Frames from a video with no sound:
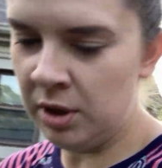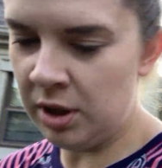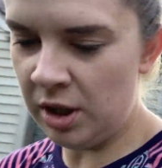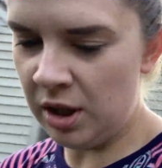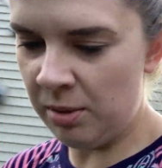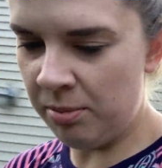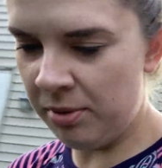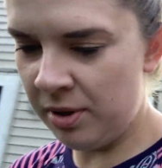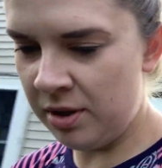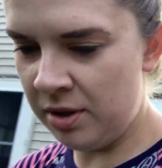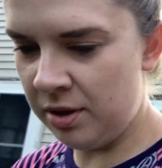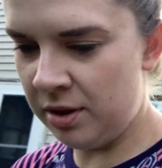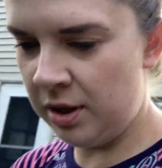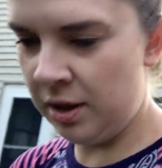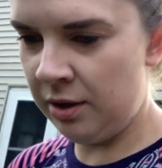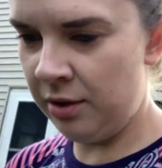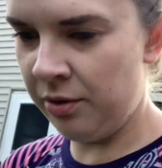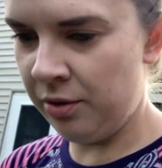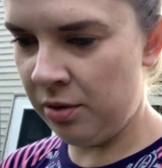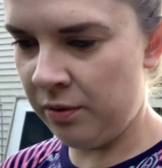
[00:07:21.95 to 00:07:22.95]
I planted
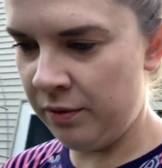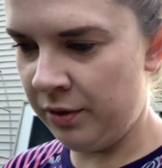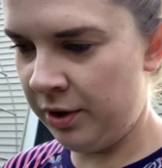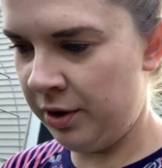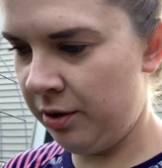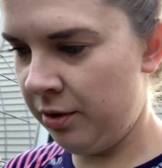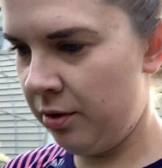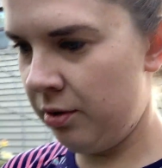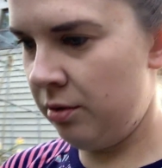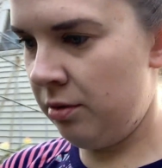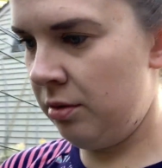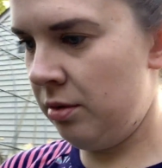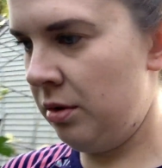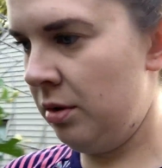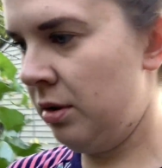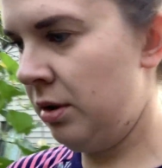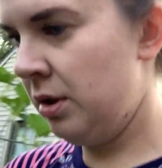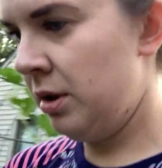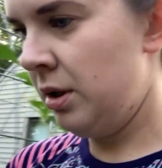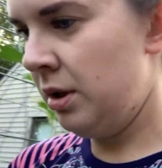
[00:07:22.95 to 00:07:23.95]
kale over here,
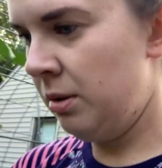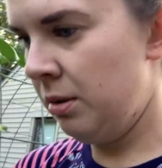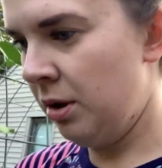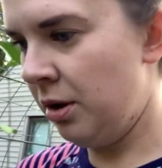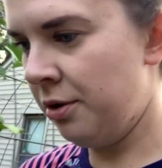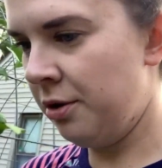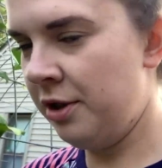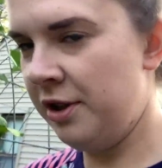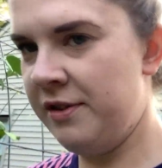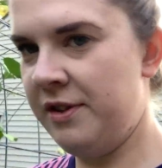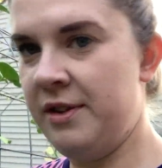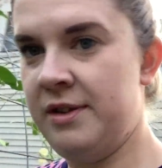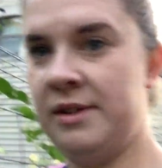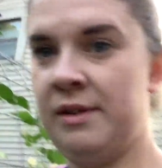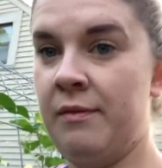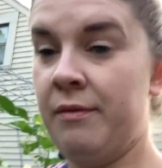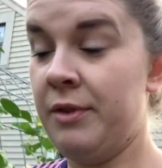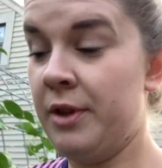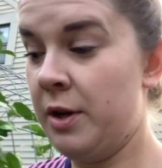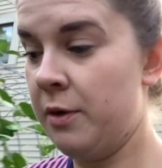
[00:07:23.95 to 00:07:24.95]
underneath these
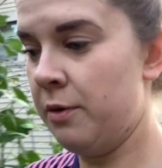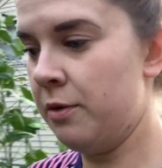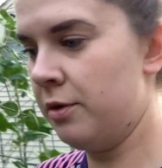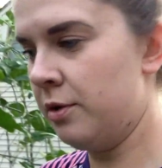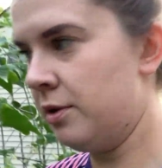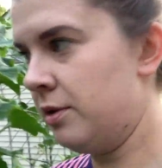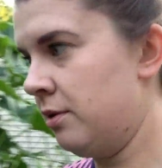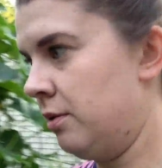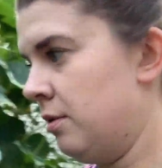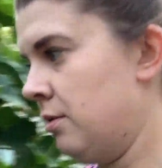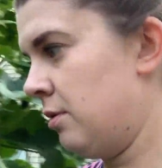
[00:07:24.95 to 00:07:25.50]
sunflowers.